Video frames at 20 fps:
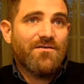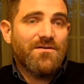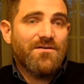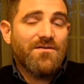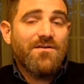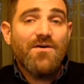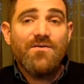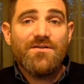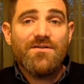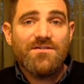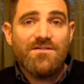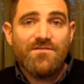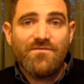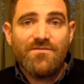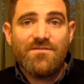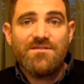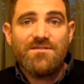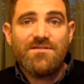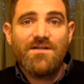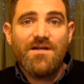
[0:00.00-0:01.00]
to notice
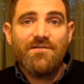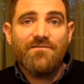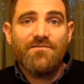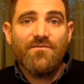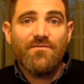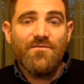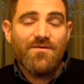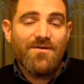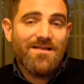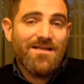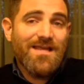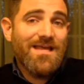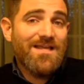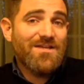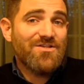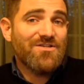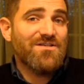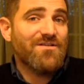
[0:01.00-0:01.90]
different stuff or engage